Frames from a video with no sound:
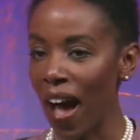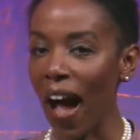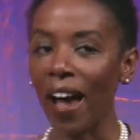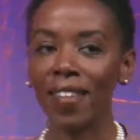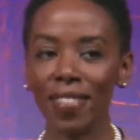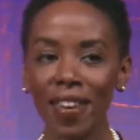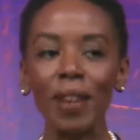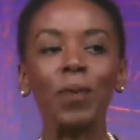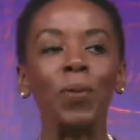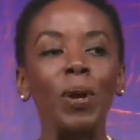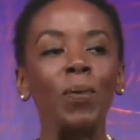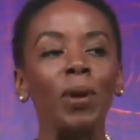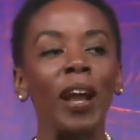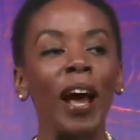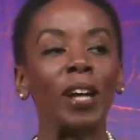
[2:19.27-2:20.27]
I think we
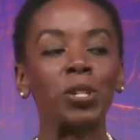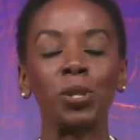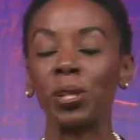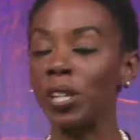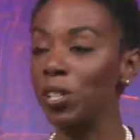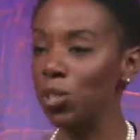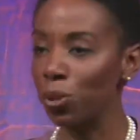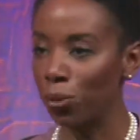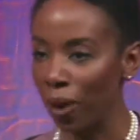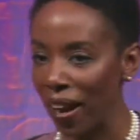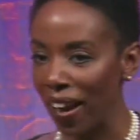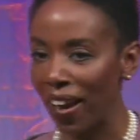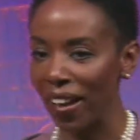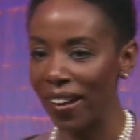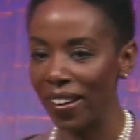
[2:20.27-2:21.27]
would actually
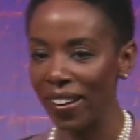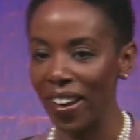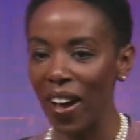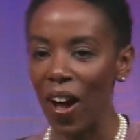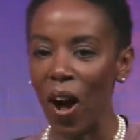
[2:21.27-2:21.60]
trade